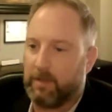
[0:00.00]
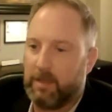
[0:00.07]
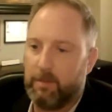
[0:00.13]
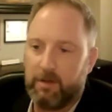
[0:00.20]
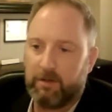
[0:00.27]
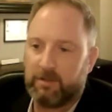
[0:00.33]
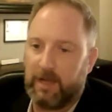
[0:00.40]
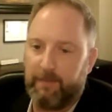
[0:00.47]
Give
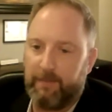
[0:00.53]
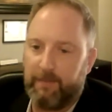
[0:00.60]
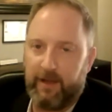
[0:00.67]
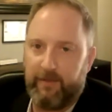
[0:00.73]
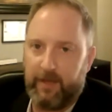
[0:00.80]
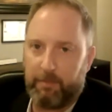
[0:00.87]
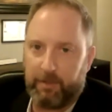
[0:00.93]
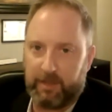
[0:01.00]
me your top
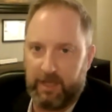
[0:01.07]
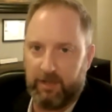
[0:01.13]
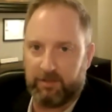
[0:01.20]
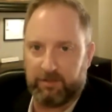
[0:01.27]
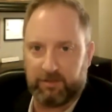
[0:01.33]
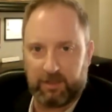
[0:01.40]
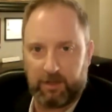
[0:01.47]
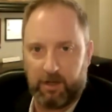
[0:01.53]
5
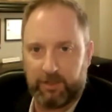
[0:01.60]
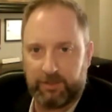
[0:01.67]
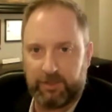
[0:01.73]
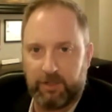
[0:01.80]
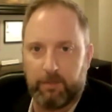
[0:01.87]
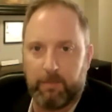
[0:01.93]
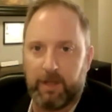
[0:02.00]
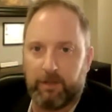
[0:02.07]
applications that cost
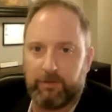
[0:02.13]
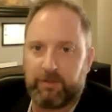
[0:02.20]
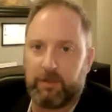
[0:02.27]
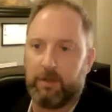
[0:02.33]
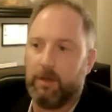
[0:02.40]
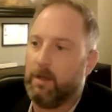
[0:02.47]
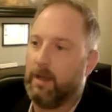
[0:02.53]
you the most.